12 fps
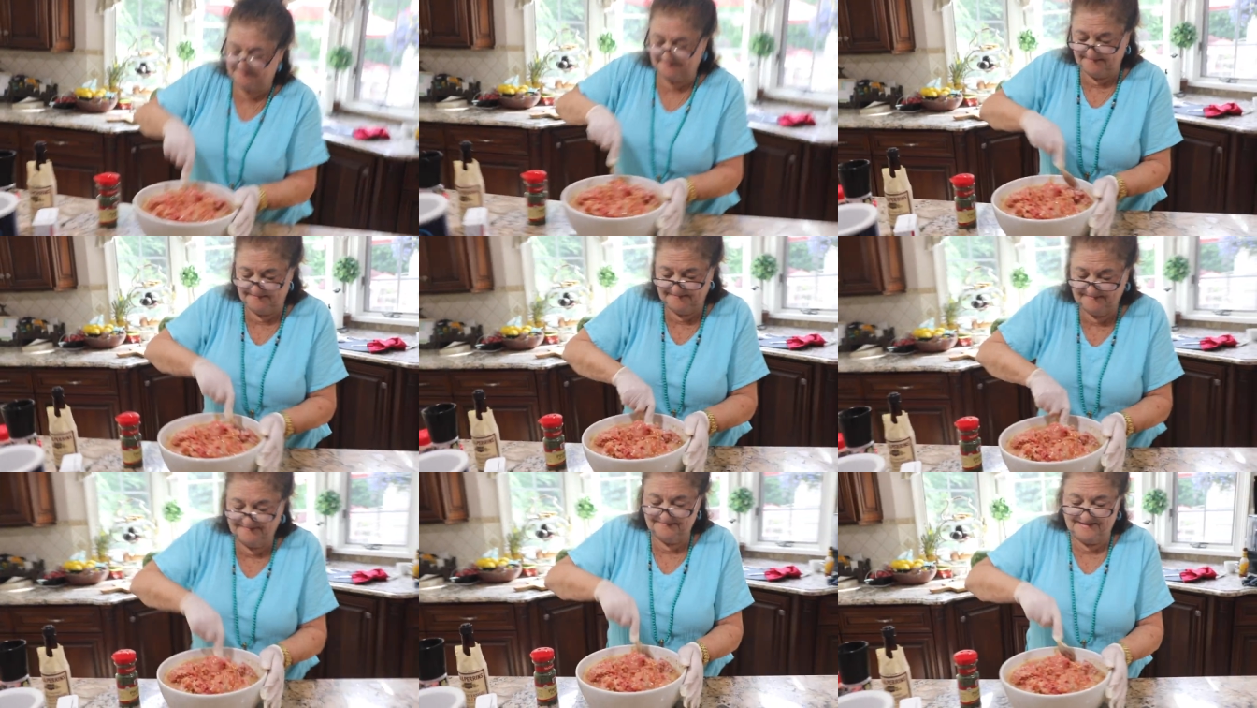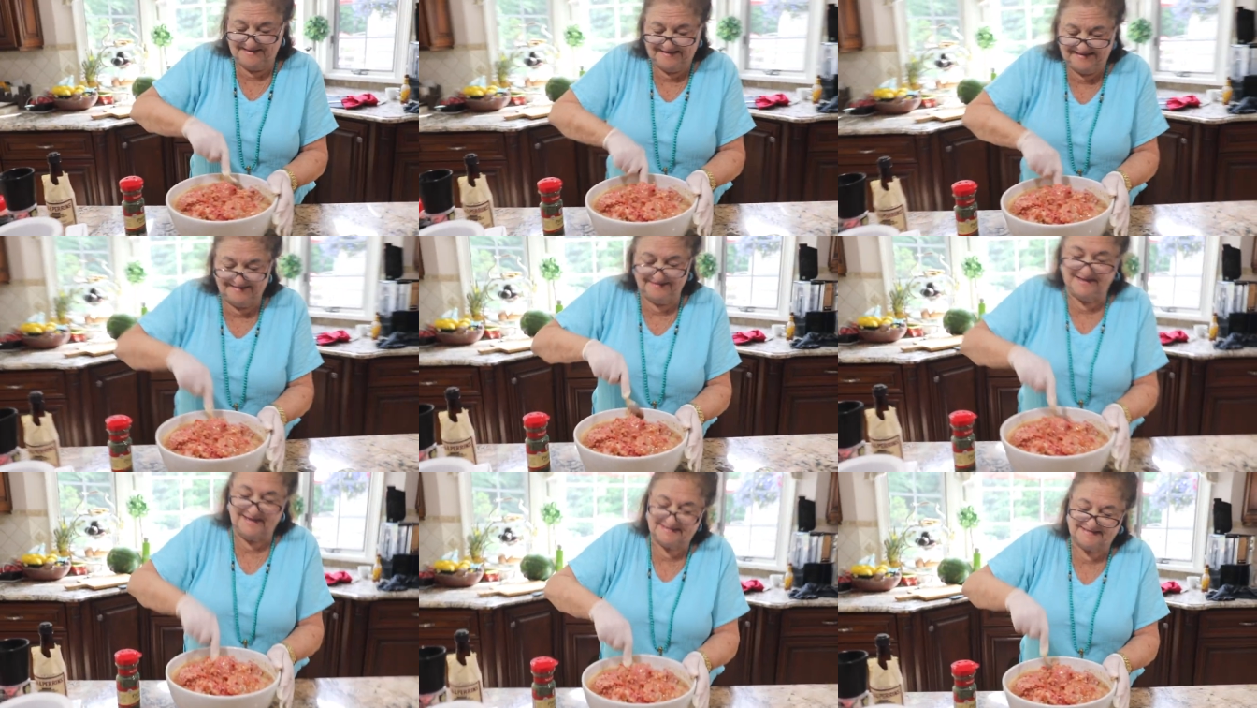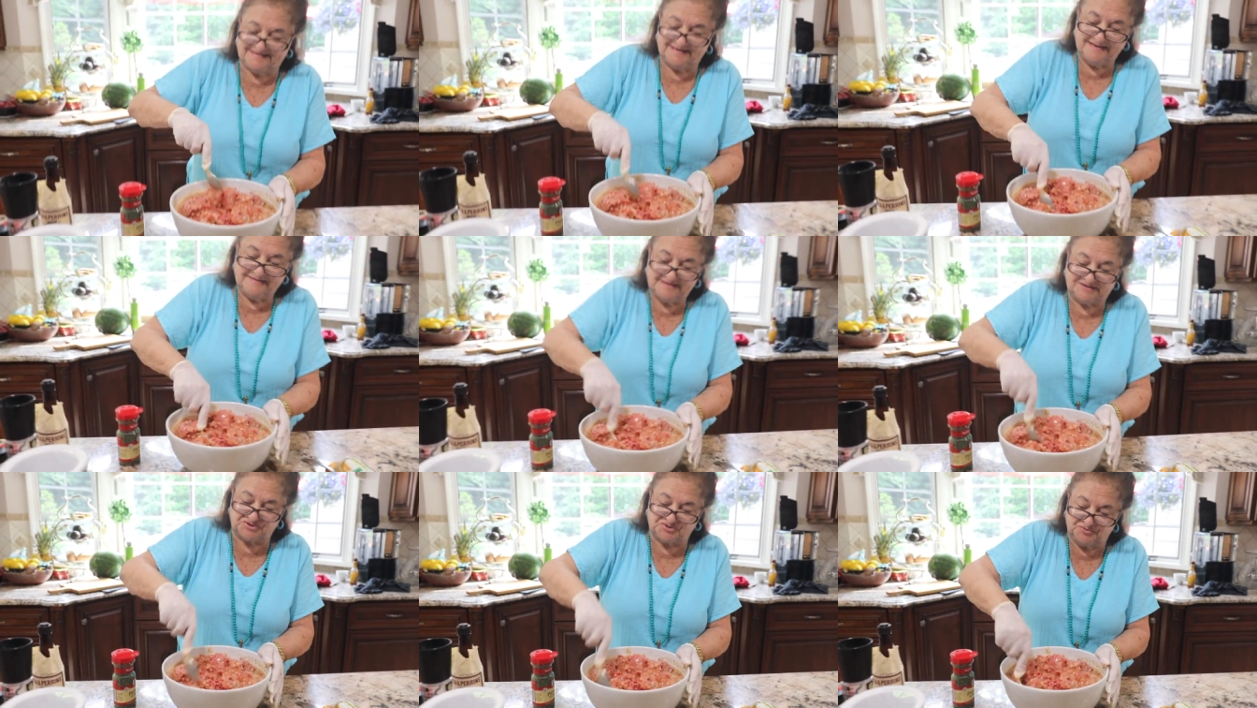well, we're on the same house, yes, so.
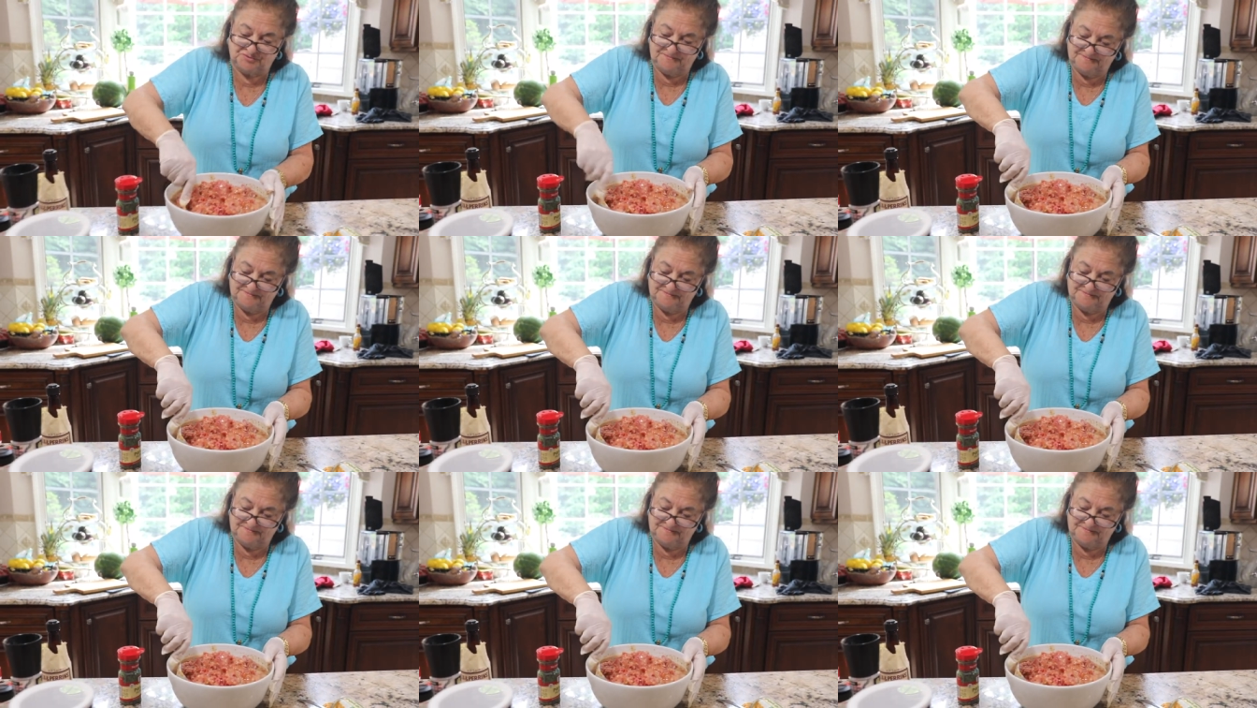that's true.